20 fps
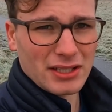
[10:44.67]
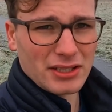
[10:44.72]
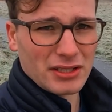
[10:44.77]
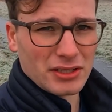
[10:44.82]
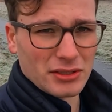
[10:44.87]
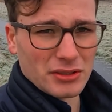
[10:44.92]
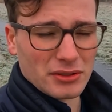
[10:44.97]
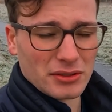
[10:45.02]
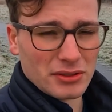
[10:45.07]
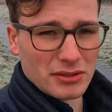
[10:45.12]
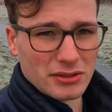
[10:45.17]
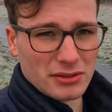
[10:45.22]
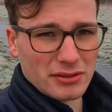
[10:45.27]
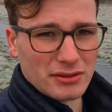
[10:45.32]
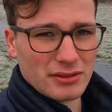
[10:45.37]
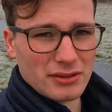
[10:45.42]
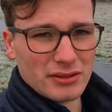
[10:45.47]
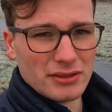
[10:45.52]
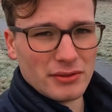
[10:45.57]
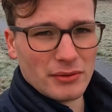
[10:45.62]

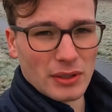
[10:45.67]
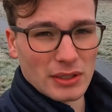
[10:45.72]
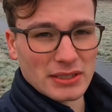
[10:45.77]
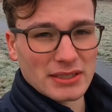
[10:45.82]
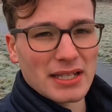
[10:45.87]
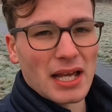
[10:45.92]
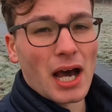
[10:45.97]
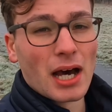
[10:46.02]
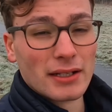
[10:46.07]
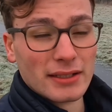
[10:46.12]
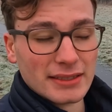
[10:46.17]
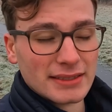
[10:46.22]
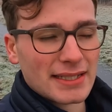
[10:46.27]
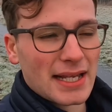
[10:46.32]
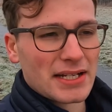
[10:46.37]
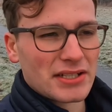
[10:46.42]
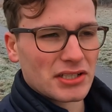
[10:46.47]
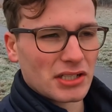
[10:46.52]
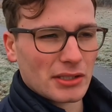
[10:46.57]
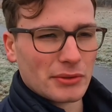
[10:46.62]
You
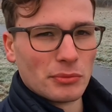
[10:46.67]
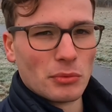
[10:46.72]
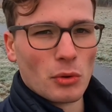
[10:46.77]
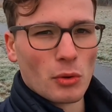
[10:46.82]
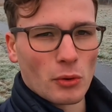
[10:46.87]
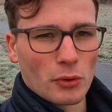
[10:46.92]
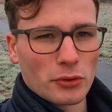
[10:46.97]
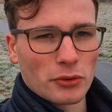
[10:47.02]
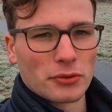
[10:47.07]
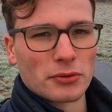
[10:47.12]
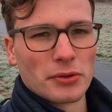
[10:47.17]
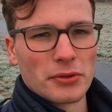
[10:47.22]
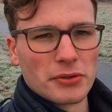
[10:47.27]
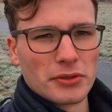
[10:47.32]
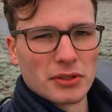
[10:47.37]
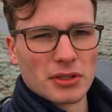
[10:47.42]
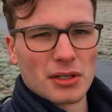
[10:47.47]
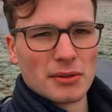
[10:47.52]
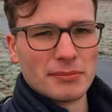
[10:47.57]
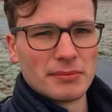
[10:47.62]
unintentionally walk through
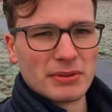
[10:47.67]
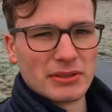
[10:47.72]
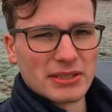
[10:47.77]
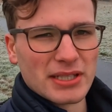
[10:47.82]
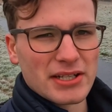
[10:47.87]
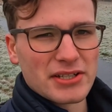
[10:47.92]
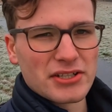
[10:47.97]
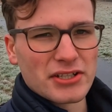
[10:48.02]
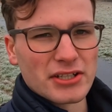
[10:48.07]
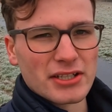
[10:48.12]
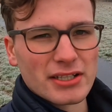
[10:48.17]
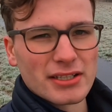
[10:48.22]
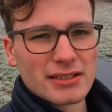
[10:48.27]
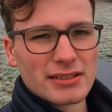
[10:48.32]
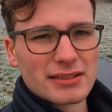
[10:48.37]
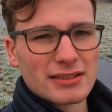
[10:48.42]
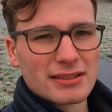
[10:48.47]
your composition.